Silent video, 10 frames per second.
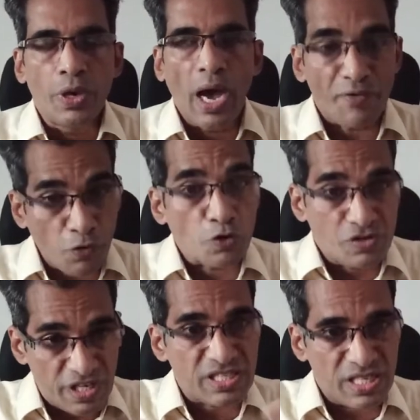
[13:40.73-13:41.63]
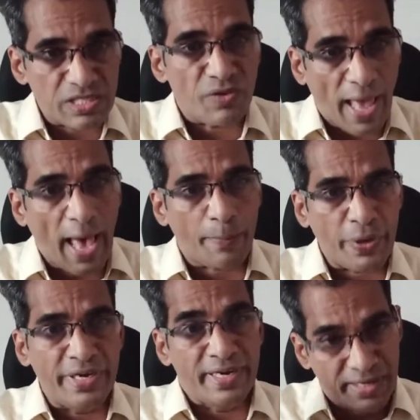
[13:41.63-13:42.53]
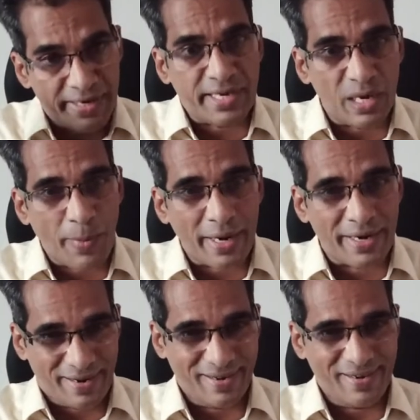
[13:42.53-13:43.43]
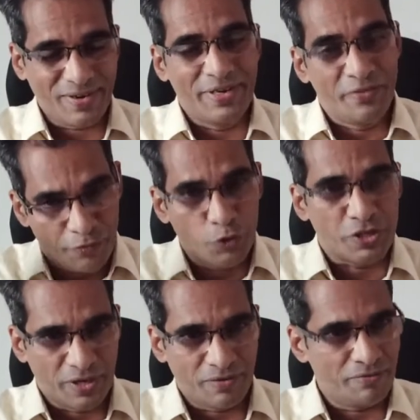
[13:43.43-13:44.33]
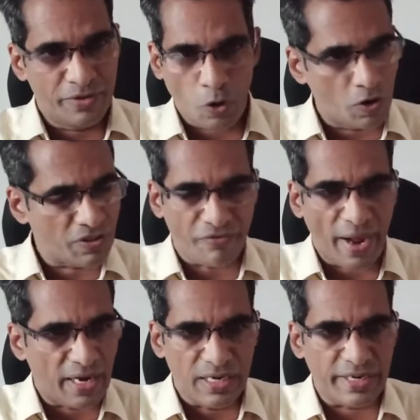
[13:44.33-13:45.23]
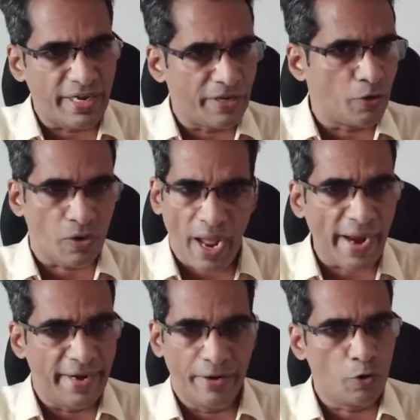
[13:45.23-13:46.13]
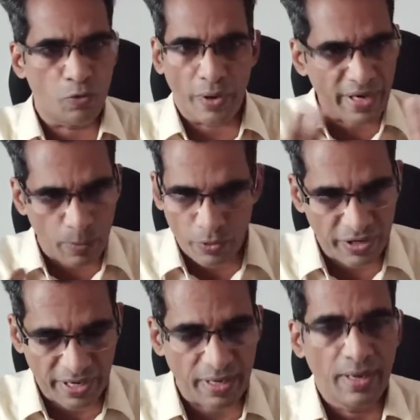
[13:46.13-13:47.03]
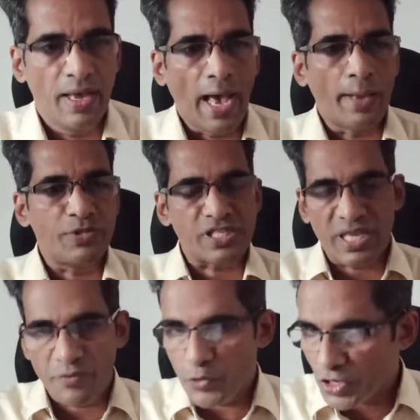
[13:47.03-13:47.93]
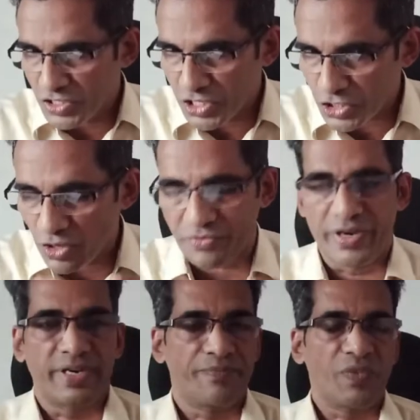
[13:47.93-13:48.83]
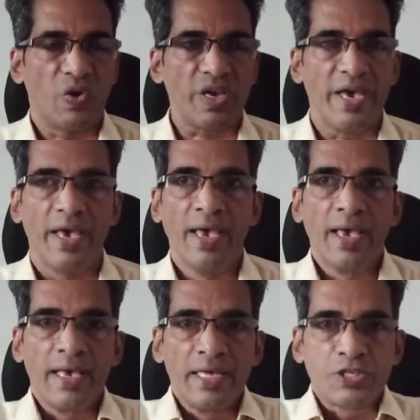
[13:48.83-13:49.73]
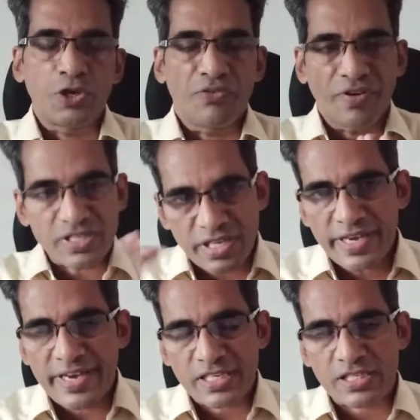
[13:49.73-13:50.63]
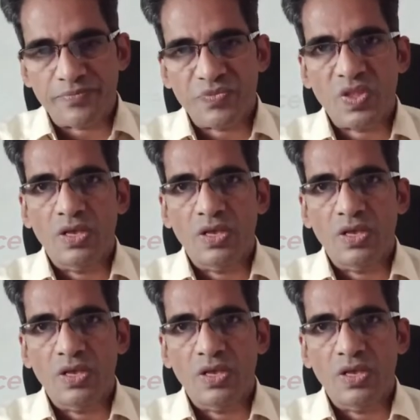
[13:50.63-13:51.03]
of course, these things will happen in detailed manner in future with all the faculty and your guide. Don't worry about it. I'm just giving the gist of it. Okay. So first thing is,